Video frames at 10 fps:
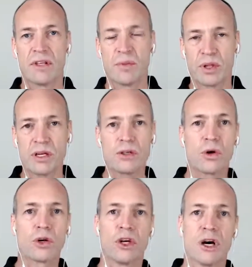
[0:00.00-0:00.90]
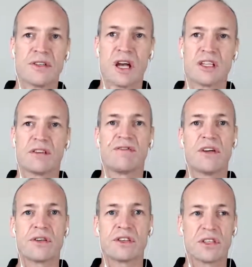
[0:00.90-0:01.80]
the police organisation
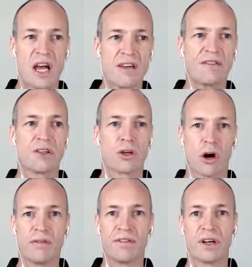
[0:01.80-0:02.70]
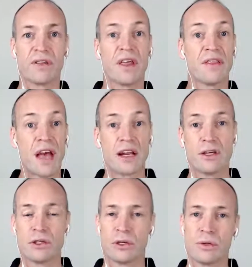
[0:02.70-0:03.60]
feels safe and confident that that
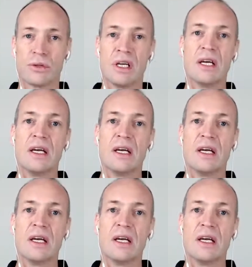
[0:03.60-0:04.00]
issue